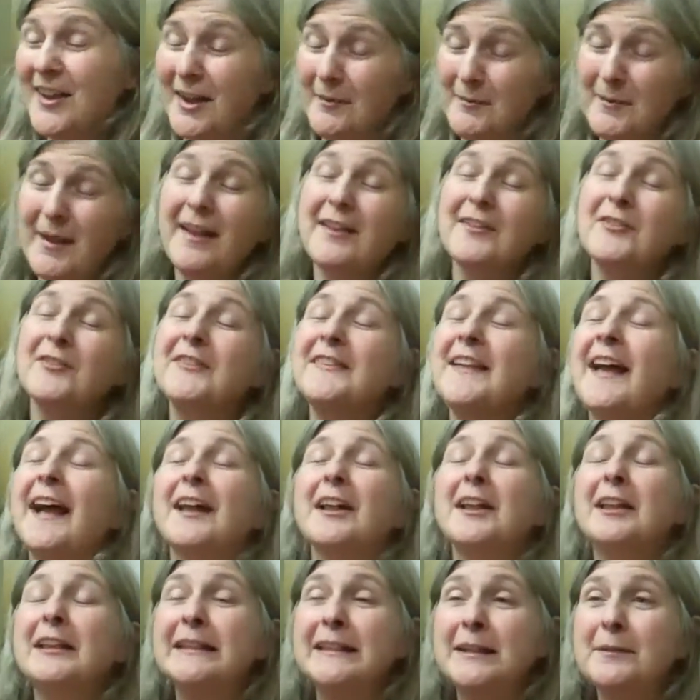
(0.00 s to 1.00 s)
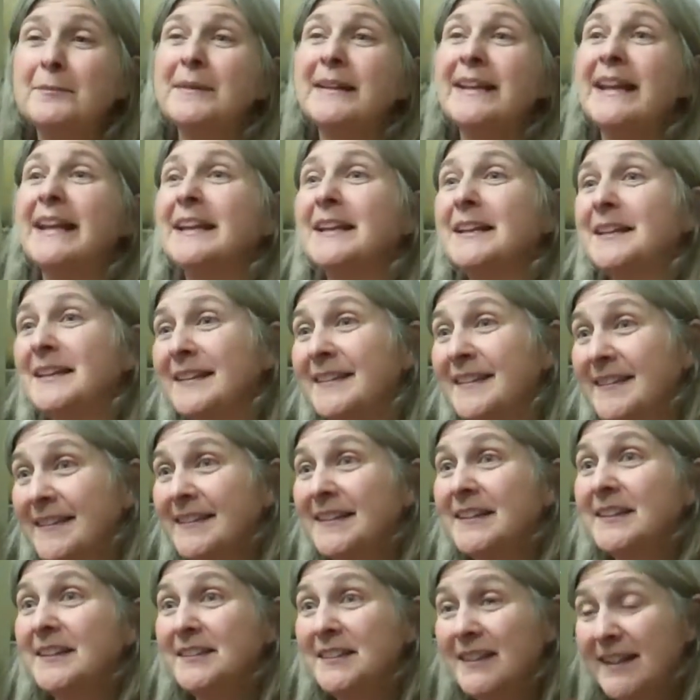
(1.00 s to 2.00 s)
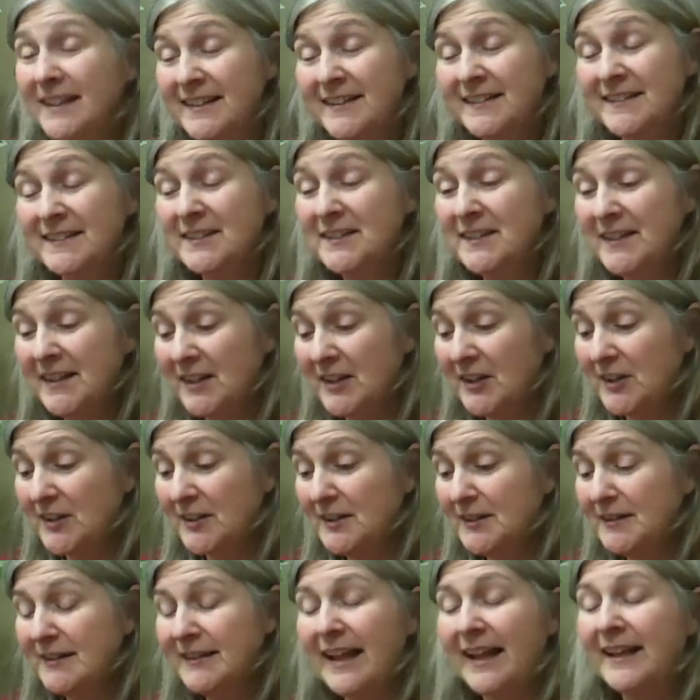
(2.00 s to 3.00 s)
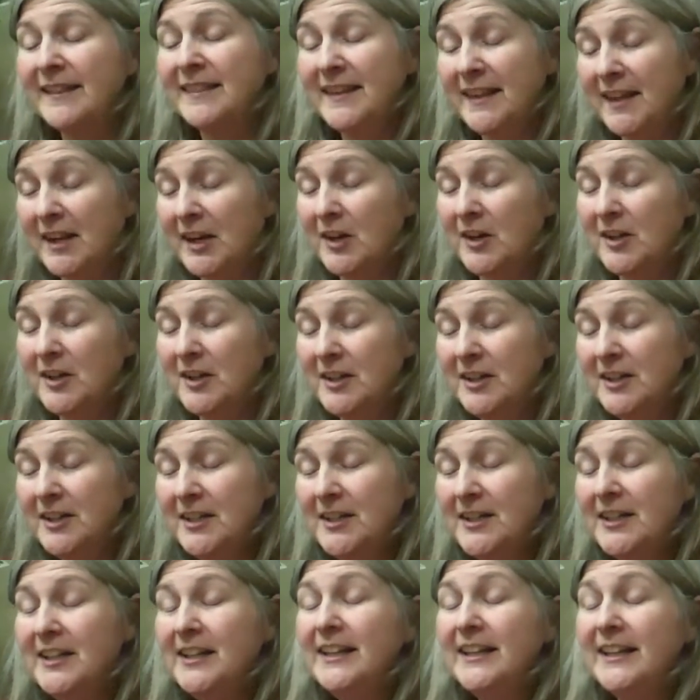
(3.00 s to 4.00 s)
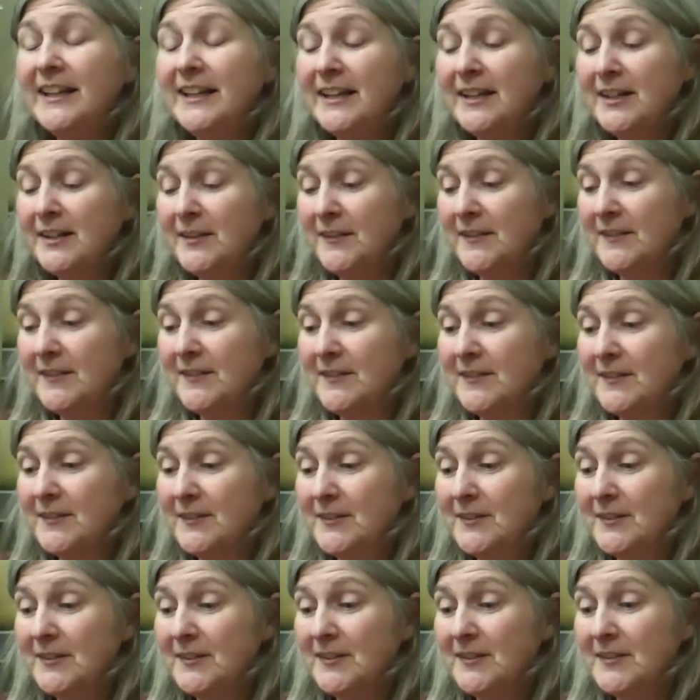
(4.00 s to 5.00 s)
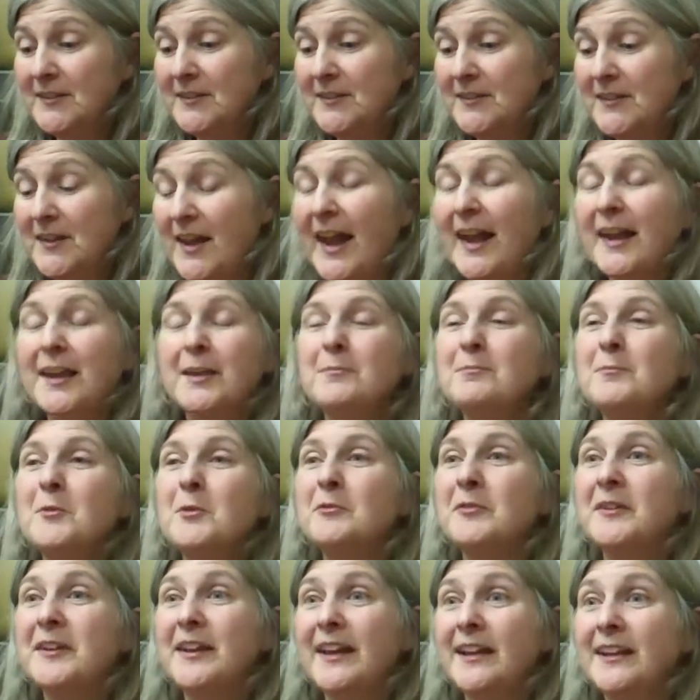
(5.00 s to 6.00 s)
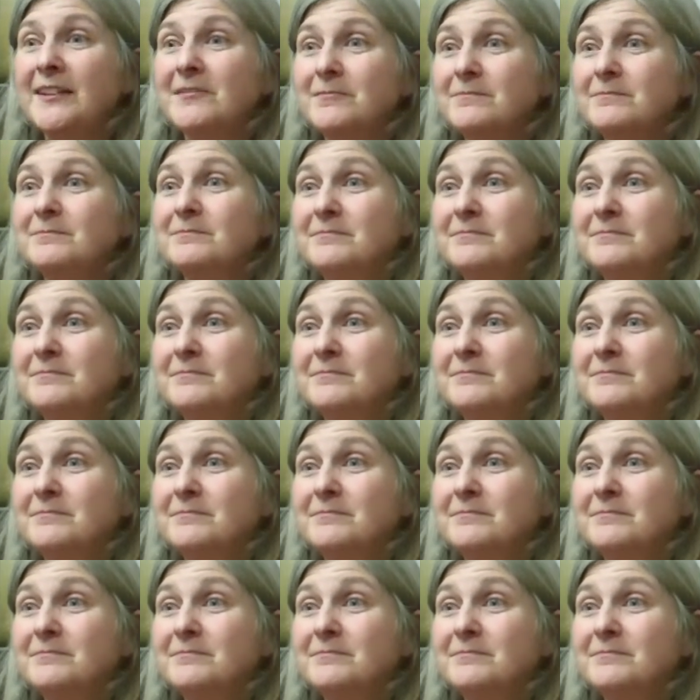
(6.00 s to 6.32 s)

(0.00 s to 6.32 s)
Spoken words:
It's not eliminated. It's still there. Not there. It is, I can move again.